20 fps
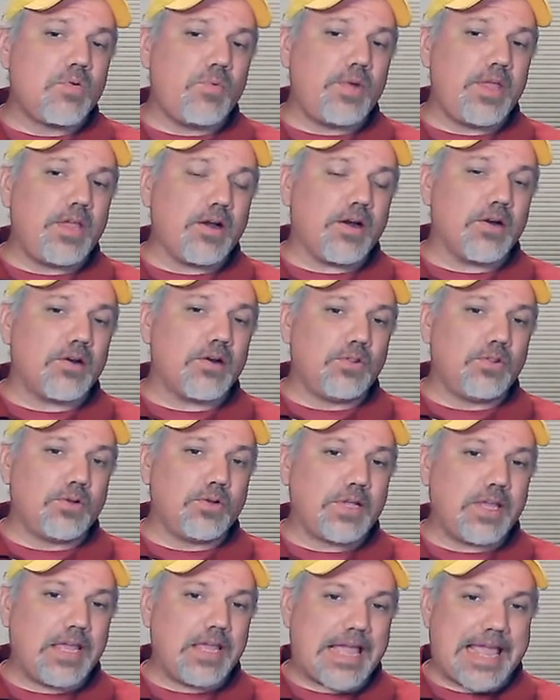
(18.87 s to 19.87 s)
We are
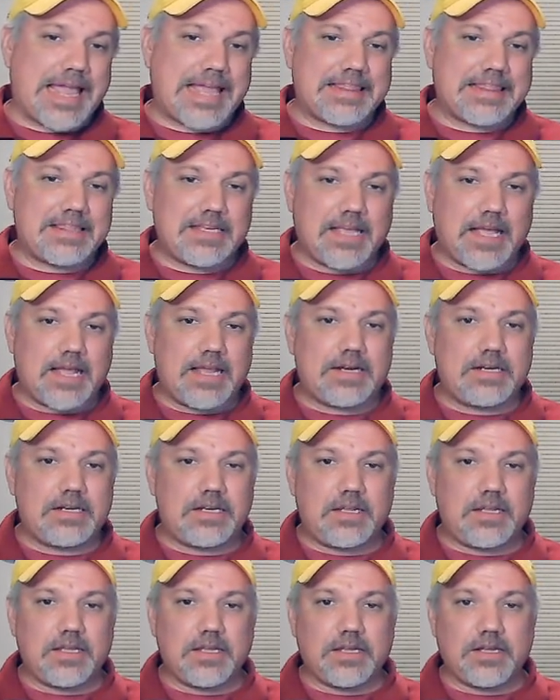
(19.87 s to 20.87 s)
looking at the
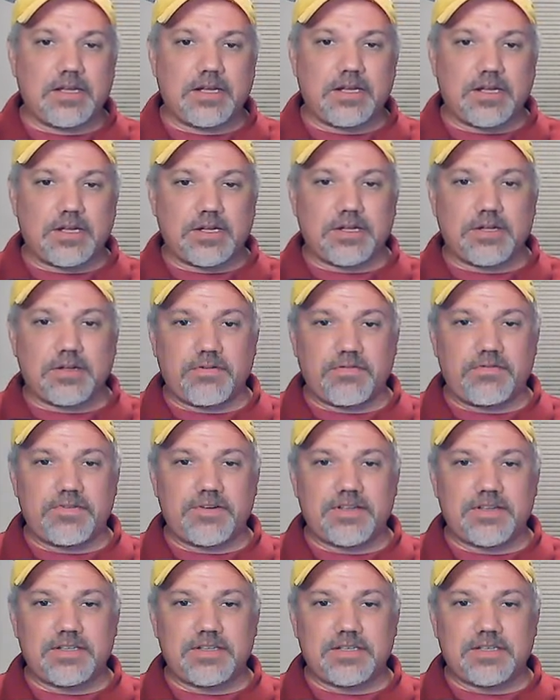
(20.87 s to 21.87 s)
idea of
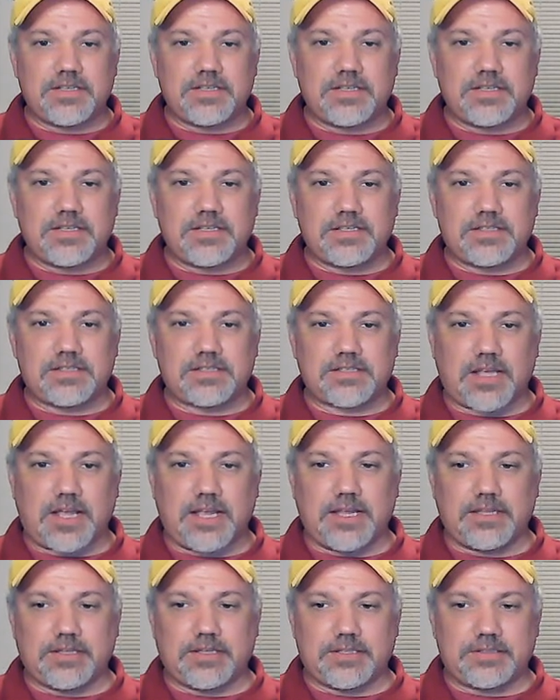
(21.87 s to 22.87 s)

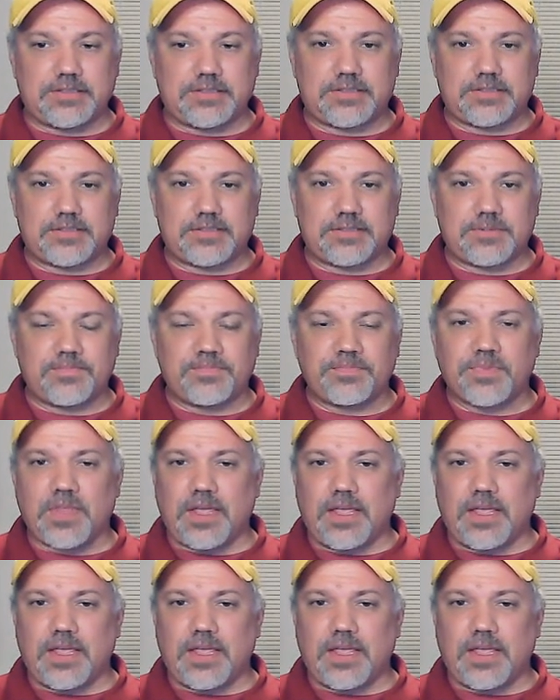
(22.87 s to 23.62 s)
silence.